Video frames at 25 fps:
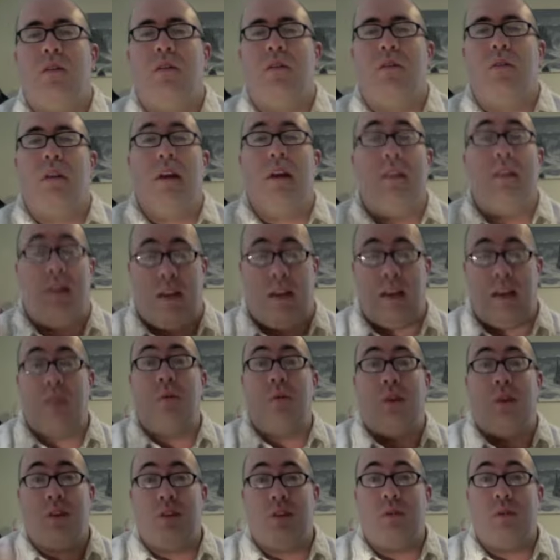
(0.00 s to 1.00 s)
And again,
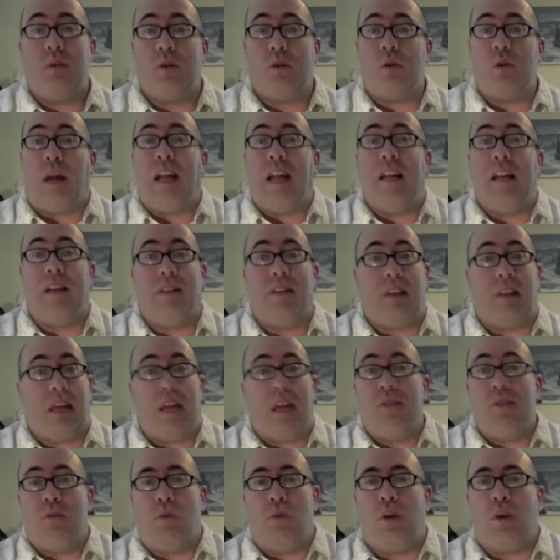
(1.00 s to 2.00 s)
we do the grading thing,
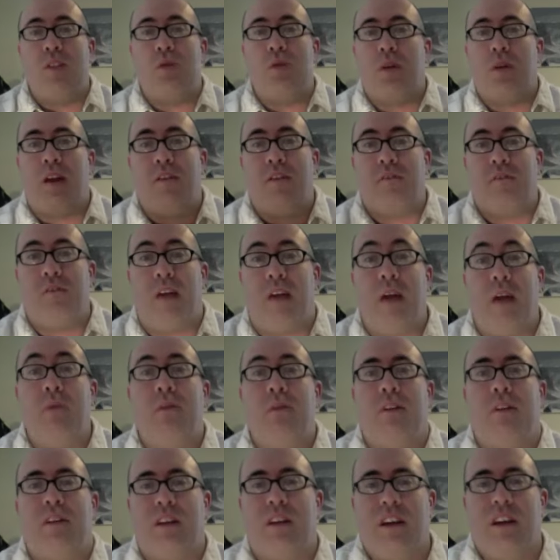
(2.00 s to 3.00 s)
even once we have
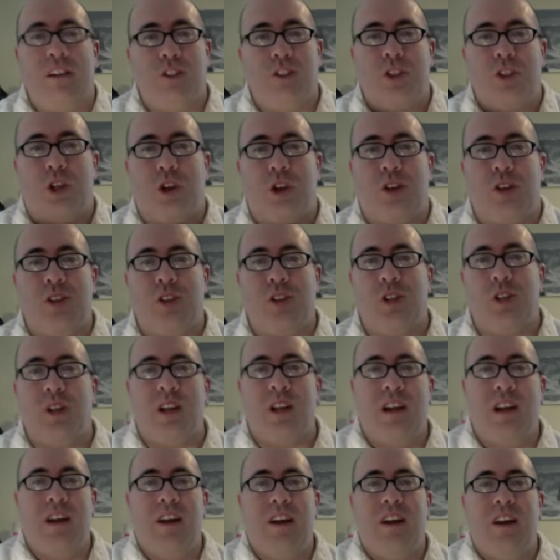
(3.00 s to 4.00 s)
found a church.
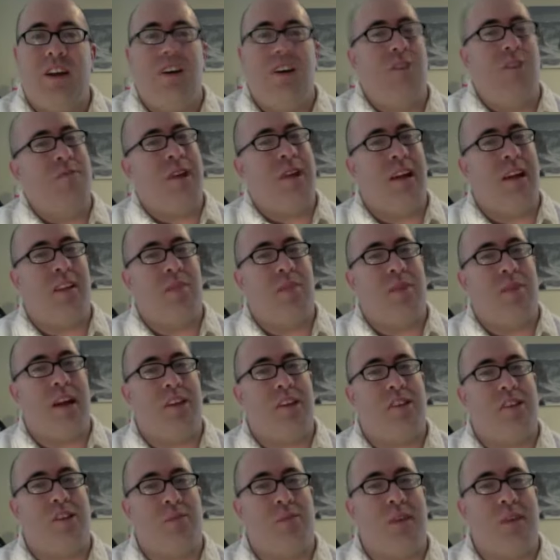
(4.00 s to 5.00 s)
Oh man, the
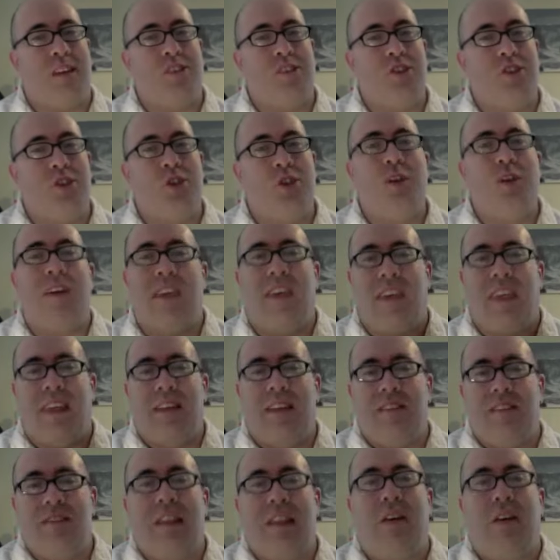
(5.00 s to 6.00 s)
pastor's message,
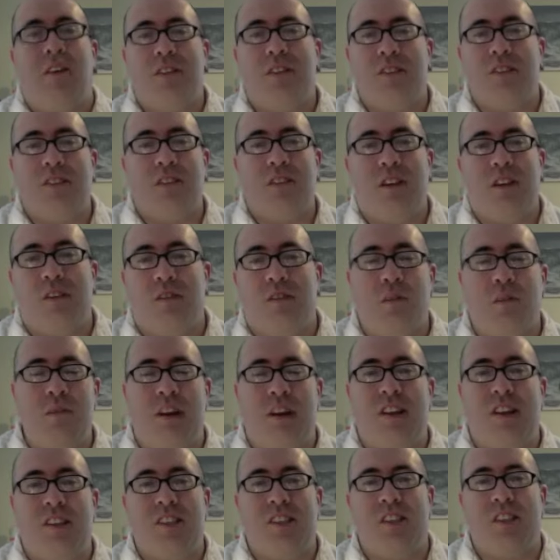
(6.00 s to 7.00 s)
that was a few
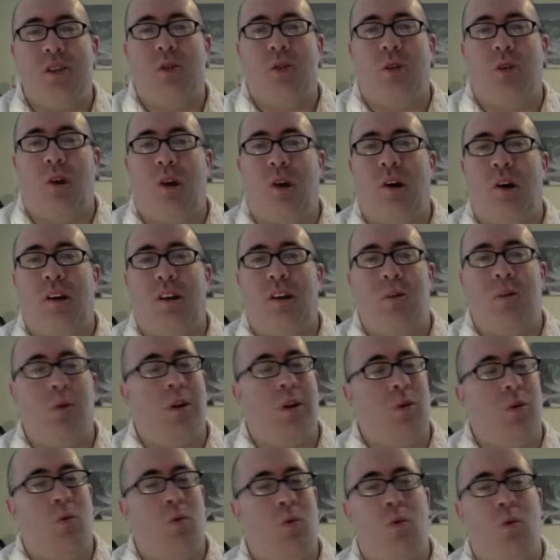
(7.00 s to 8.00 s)
minutes too long. It
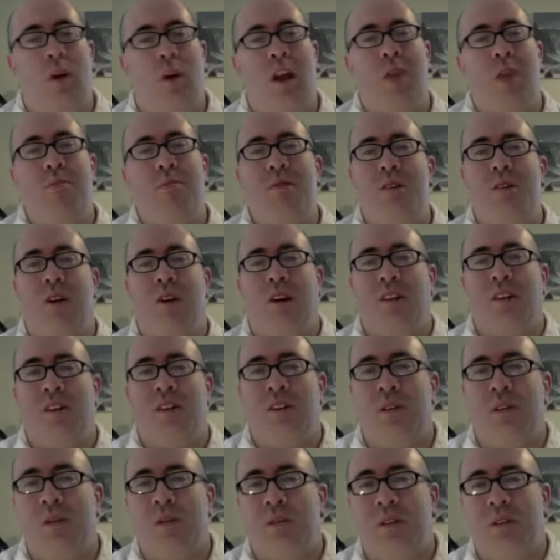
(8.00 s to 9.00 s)
went way beyond
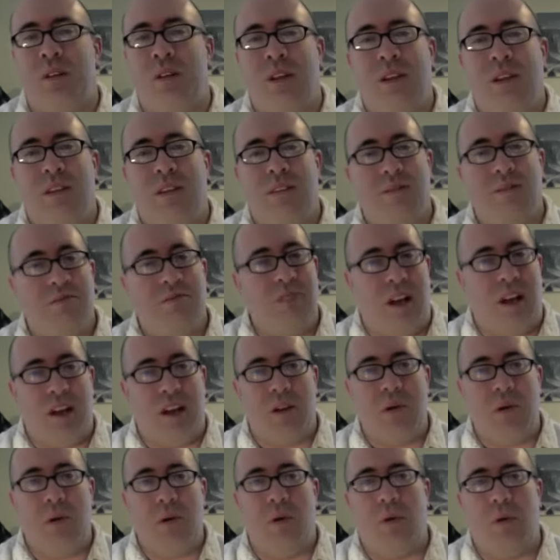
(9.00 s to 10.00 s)
noon. Not
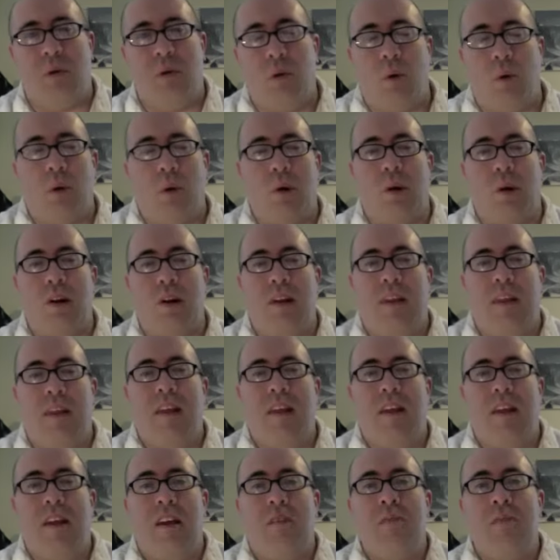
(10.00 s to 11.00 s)
cool. Or,
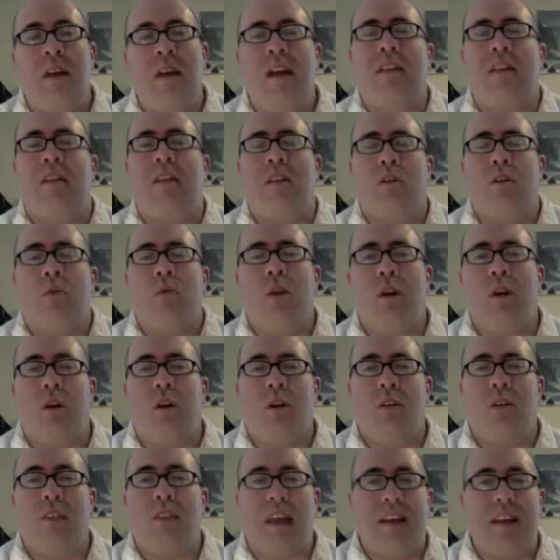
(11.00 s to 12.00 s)
man, we
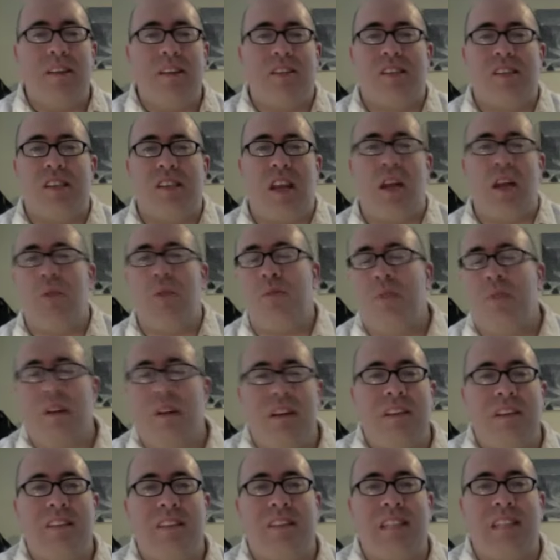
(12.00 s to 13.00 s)
heard that same
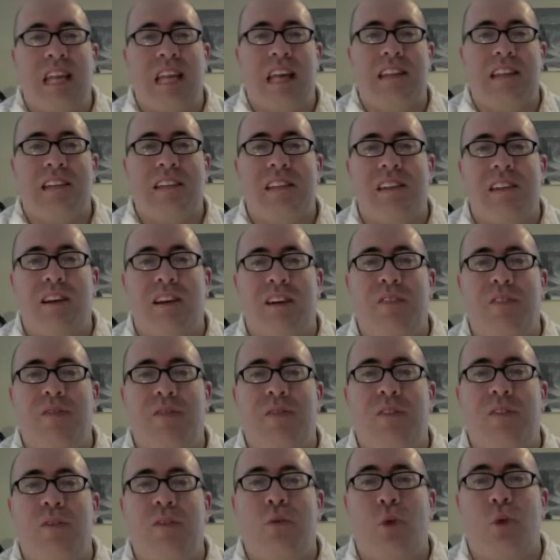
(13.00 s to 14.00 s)
set
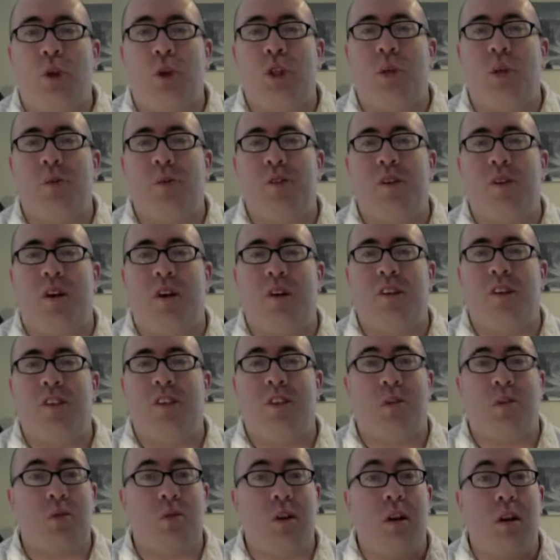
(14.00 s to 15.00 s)
of worship songs
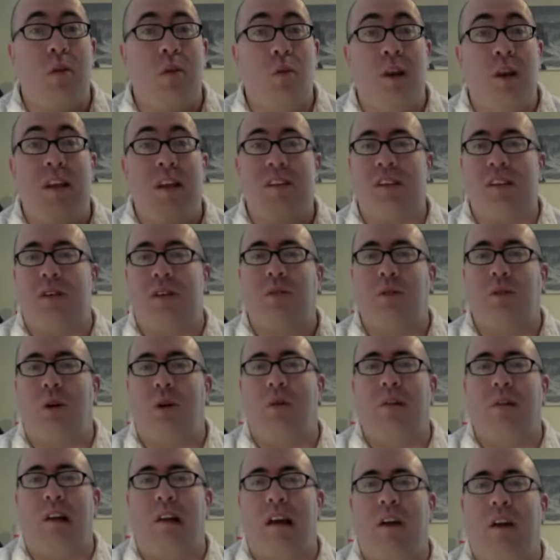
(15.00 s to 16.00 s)
3 weeks in a
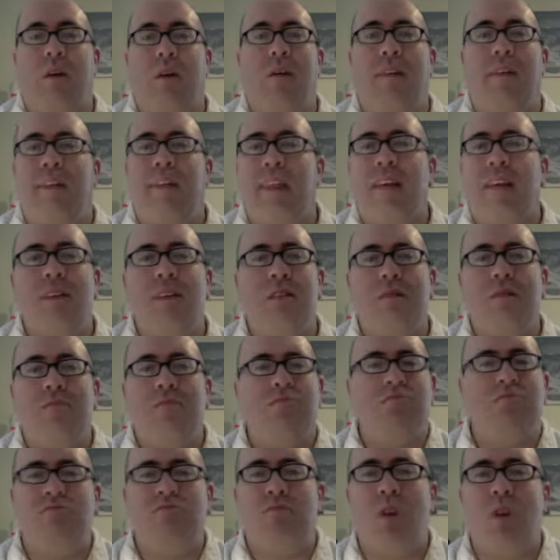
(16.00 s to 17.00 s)
row now.
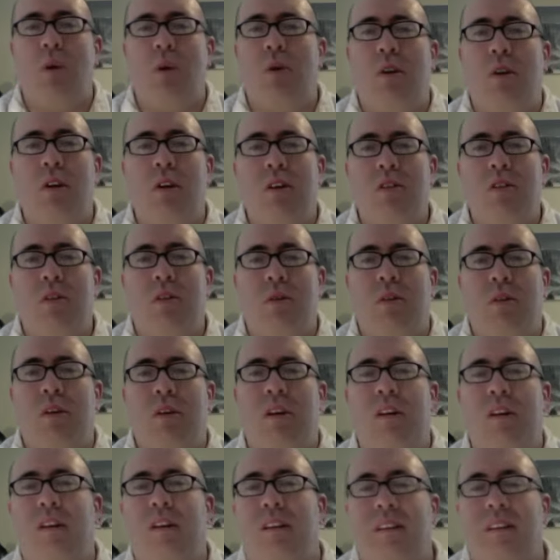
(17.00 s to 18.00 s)
No good, no
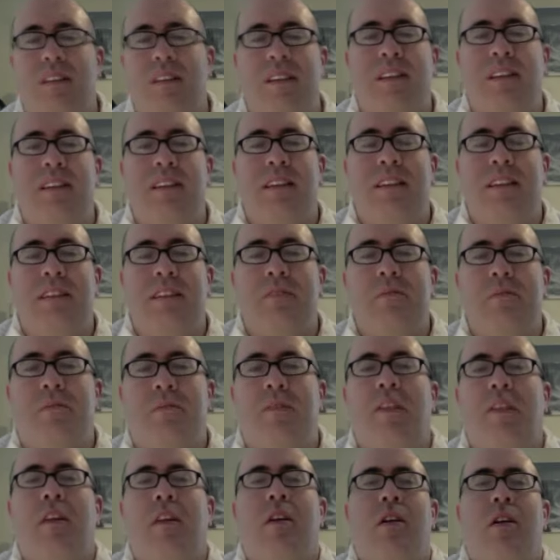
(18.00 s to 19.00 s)
good.
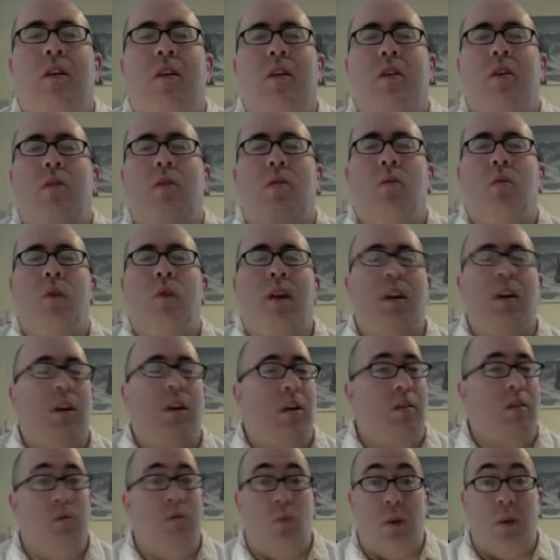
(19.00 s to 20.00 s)

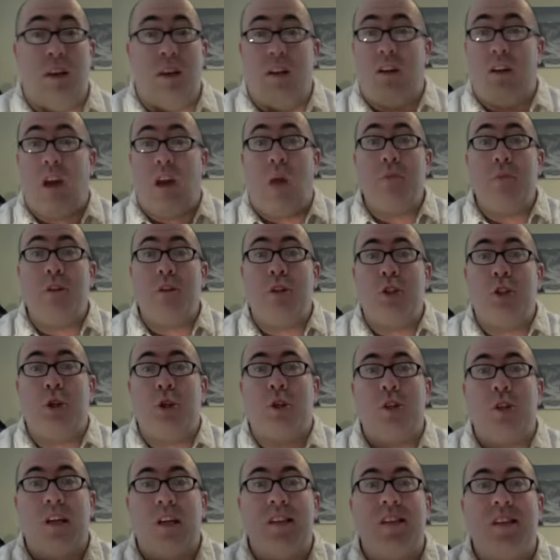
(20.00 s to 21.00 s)
We come to
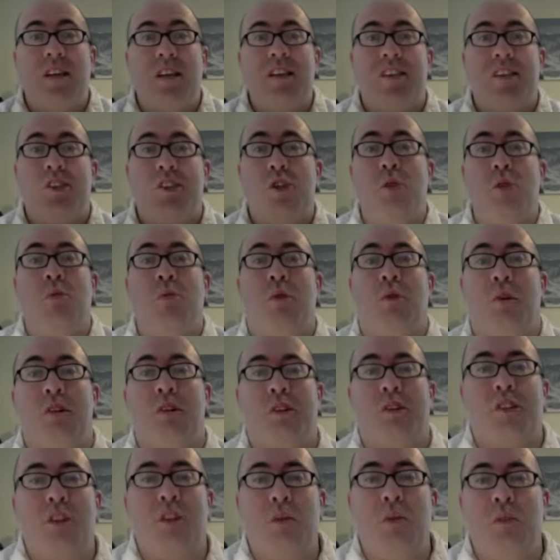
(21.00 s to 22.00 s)
church as
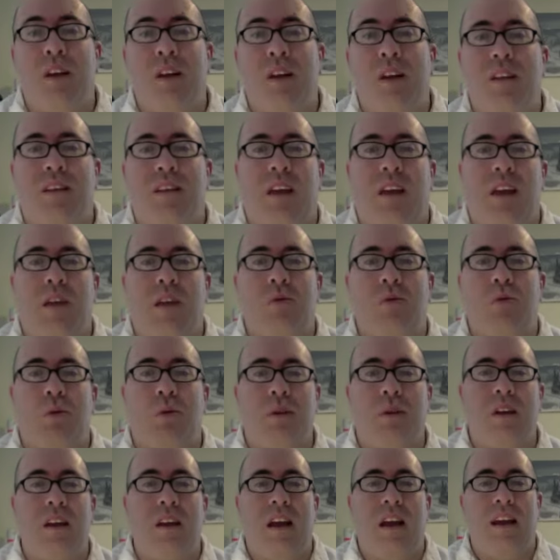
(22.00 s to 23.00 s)
consumers so many times where
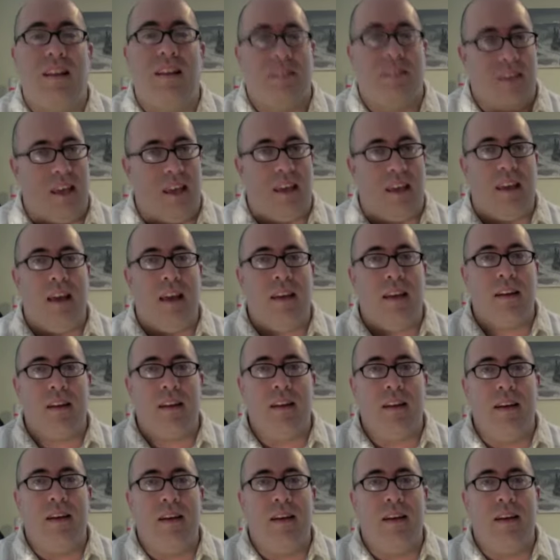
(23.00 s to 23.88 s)
we take in.